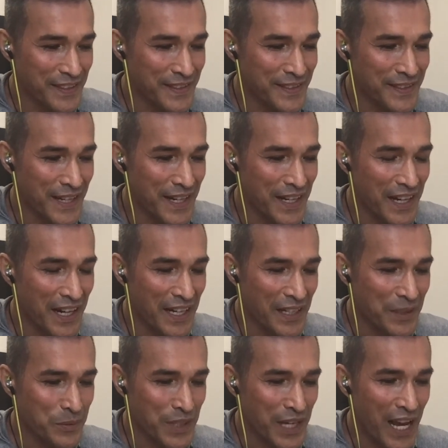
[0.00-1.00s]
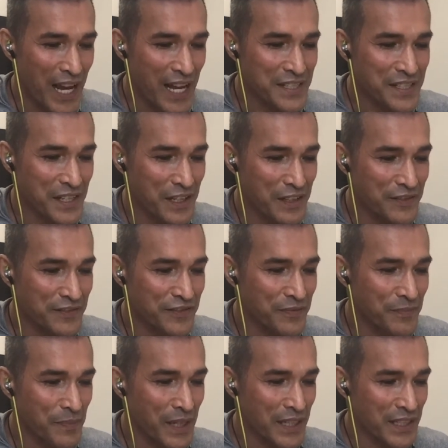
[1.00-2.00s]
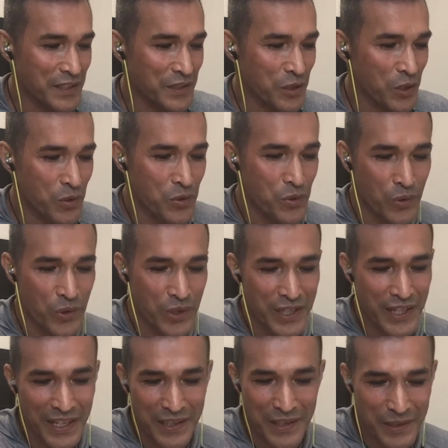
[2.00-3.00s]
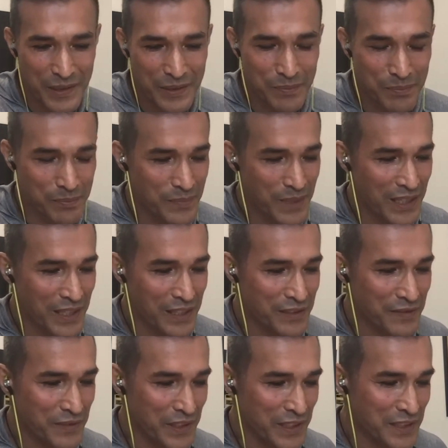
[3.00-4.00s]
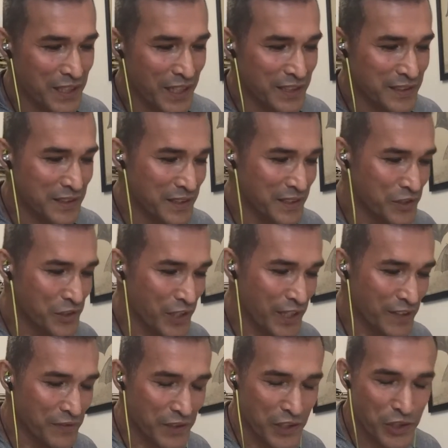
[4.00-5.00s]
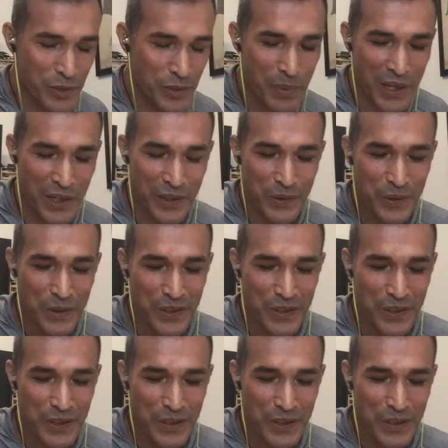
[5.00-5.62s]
that I would ask of my co-coordinator, the very talented JF LaChapelle,